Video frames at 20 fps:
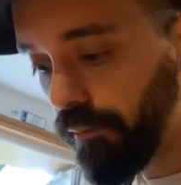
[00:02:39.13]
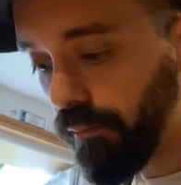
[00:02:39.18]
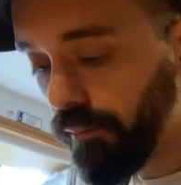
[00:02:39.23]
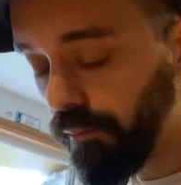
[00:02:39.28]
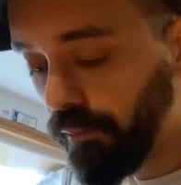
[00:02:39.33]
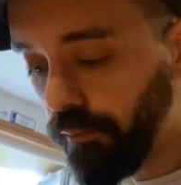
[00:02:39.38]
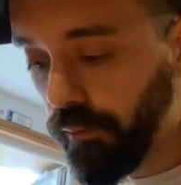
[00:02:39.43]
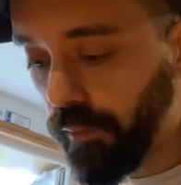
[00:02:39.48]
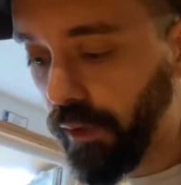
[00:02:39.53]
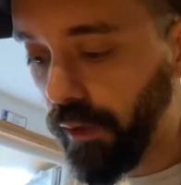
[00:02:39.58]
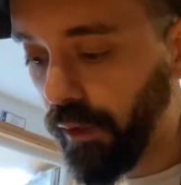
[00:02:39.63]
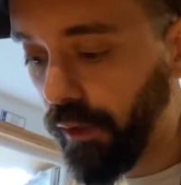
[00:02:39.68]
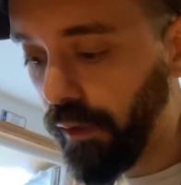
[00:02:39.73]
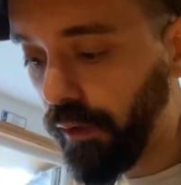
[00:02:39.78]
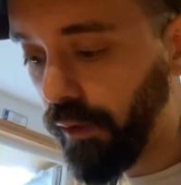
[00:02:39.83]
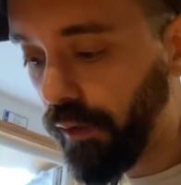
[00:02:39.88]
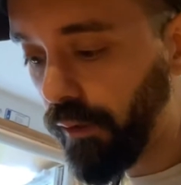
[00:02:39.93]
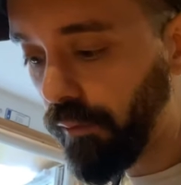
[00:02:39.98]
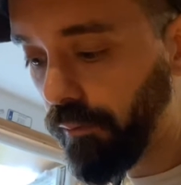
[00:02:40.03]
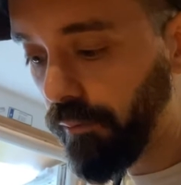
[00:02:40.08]

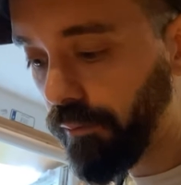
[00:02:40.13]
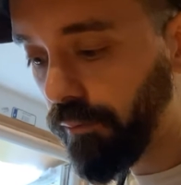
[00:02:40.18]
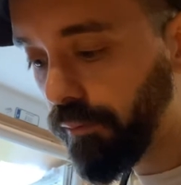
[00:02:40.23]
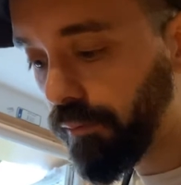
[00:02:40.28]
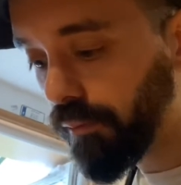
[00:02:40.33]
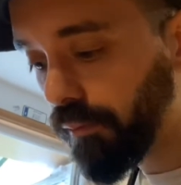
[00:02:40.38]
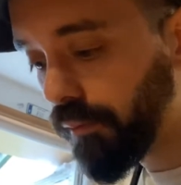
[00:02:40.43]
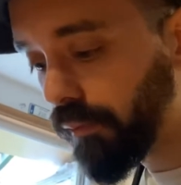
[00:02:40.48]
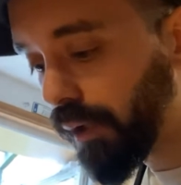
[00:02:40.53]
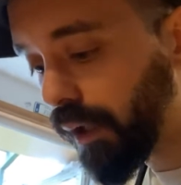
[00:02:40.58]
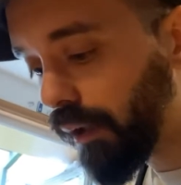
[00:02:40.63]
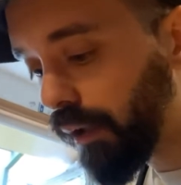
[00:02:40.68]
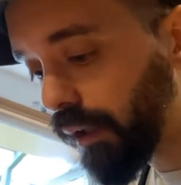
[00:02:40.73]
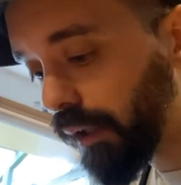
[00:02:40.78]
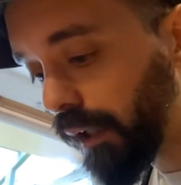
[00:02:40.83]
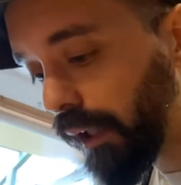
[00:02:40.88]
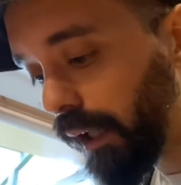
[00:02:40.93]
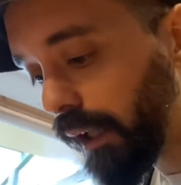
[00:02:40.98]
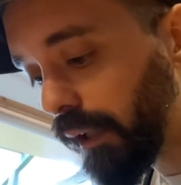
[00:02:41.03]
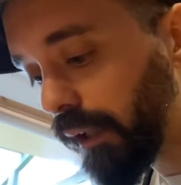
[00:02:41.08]
my
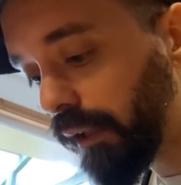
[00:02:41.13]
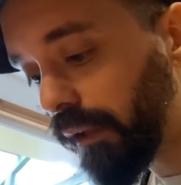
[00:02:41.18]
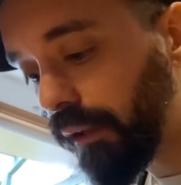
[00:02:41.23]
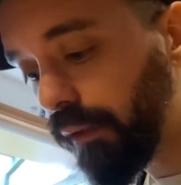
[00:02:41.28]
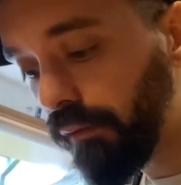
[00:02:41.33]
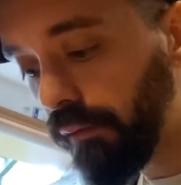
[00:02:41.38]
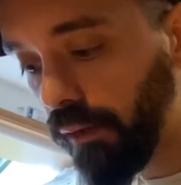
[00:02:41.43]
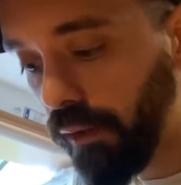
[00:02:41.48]
archaic